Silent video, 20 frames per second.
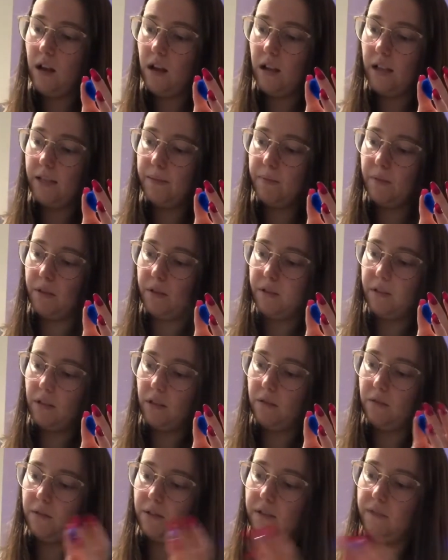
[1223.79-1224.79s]
let's be honest,
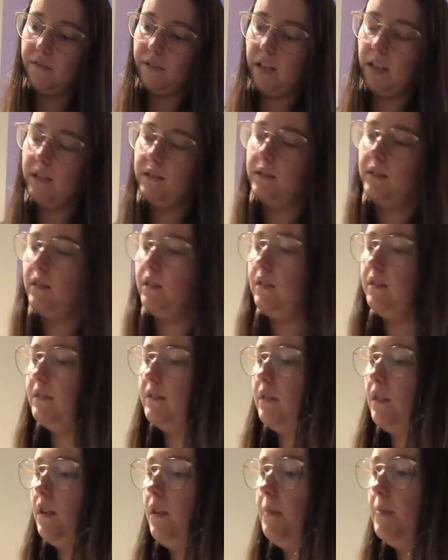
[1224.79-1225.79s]
I always forget to
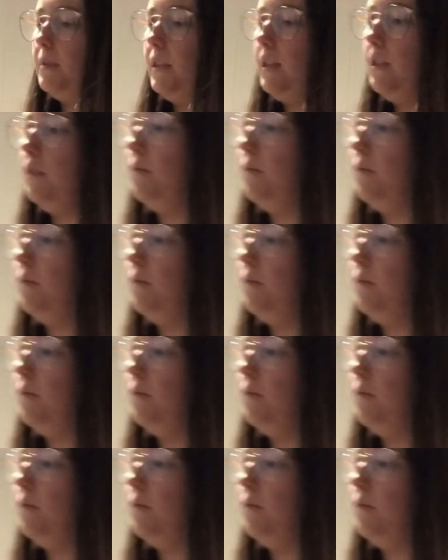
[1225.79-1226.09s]
update